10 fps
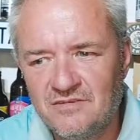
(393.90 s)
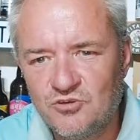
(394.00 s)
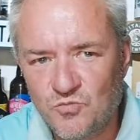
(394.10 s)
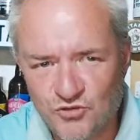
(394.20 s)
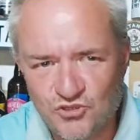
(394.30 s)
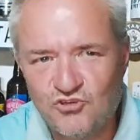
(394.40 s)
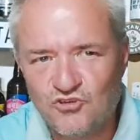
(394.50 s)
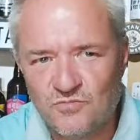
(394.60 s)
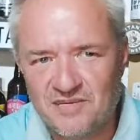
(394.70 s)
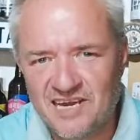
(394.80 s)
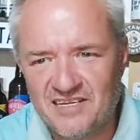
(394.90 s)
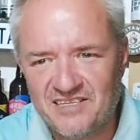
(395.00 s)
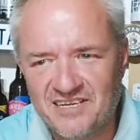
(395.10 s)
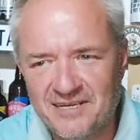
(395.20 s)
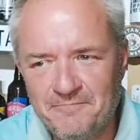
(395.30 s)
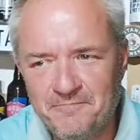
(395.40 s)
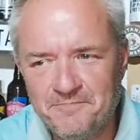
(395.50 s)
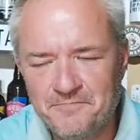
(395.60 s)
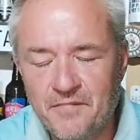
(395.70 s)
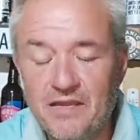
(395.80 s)
Someone's just come down the decking.
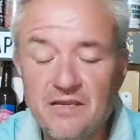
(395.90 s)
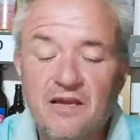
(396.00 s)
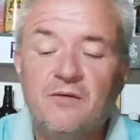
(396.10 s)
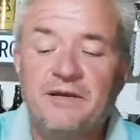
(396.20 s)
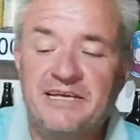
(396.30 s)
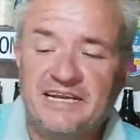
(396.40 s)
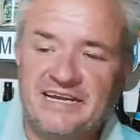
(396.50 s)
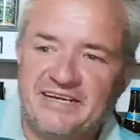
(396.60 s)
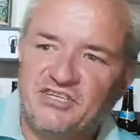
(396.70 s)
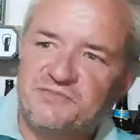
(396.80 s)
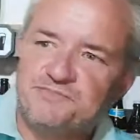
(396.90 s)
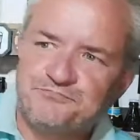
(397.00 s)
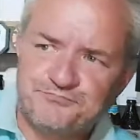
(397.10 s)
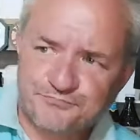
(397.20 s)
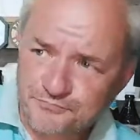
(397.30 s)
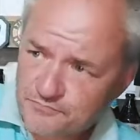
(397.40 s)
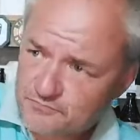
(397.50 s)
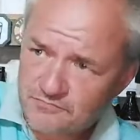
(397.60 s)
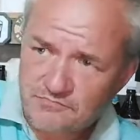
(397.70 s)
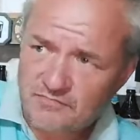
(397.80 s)
In any case,
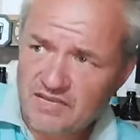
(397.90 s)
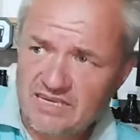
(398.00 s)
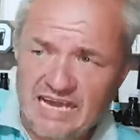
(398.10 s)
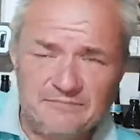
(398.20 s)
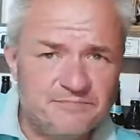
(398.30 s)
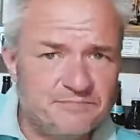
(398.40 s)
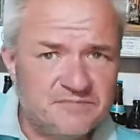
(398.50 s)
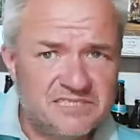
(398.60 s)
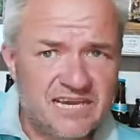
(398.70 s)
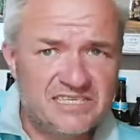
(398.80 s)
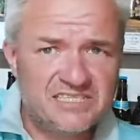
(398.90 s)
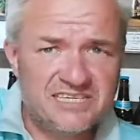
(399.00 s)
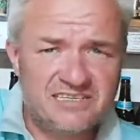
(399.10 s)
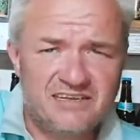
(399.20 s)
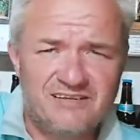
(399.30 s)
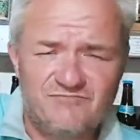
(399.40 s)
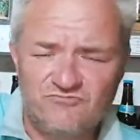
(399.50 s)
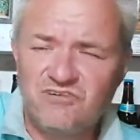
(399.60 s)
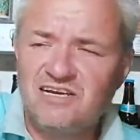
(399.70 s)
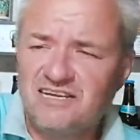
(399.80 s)
yeah, tasting
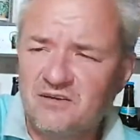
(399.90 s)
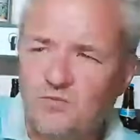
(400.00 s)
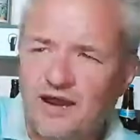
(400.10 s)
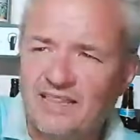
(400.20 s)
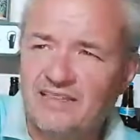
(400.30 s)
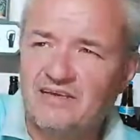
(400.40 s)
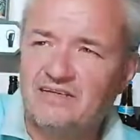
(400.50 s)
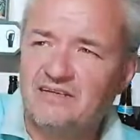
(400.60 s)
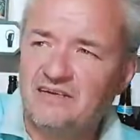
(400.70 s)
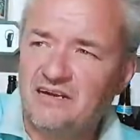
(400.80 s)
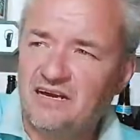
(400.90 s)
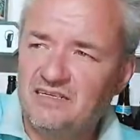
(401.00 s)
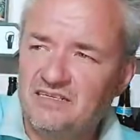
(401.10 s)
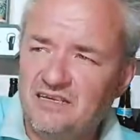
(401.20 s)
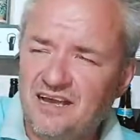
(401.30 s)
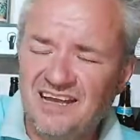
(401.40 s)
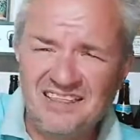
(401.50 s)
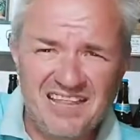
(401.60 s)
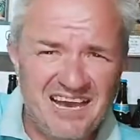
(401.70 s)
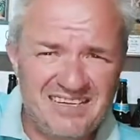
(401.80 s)
really well, and
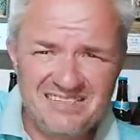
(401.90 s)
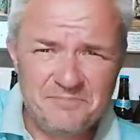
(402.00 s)
I like the